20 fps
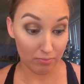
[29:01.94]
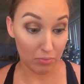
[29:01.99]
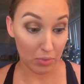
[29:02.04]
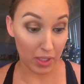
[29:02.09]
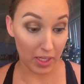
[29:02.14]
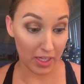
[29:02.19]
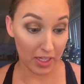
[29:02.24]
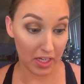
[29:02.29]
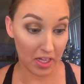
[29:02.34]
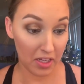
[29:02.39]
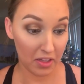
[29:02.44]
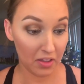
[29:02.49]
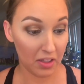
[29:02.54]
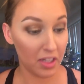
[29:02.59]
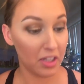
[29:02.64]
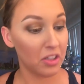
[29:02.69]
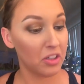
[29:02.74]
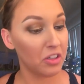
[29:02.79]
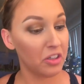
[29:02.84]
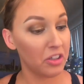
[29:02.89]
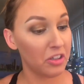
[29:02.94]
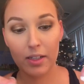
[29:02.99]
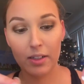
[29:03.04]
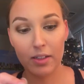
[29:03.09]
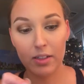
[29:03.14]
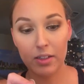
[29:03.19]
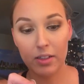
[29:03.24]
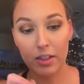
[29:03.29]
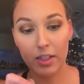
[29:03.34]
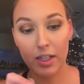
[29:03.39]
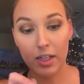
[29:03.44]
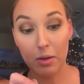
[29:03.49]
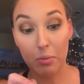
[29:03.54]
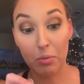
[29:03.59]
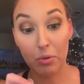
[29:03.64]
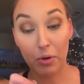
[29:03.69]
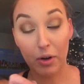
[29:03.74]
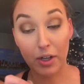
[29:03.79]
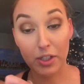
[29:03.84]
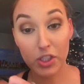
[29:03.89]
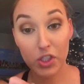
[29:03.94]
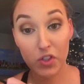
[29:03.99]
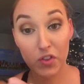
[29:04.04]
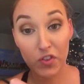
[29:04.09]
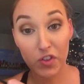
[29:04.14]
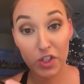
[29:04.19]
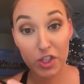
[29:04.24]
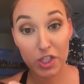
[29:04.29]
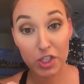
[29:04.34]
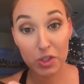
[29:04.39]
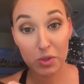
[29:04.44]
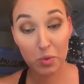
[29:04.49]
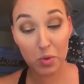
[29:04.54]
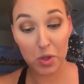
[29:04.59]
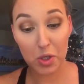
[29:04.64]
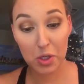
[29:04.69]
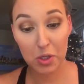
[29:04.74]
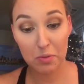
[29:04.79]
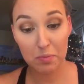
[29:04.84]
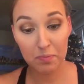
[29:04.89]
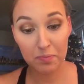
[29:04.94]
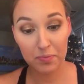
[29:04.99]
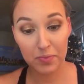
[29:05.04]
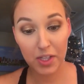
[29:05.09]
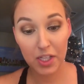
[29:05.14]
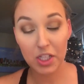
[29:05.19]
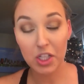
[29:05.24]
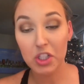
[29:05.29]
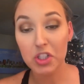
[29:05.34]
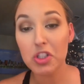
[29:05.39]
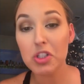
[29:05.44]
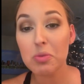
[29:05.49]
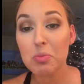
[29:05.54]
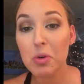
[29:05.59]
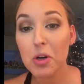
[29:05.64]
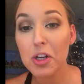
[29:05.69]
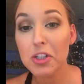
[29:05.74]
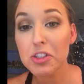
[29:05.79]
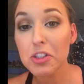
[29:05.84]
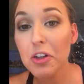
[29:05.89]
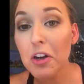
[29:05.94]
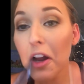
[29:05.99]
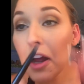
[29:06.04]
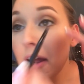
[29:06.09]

black eyeliner. You need a brush for this one, and you just brush her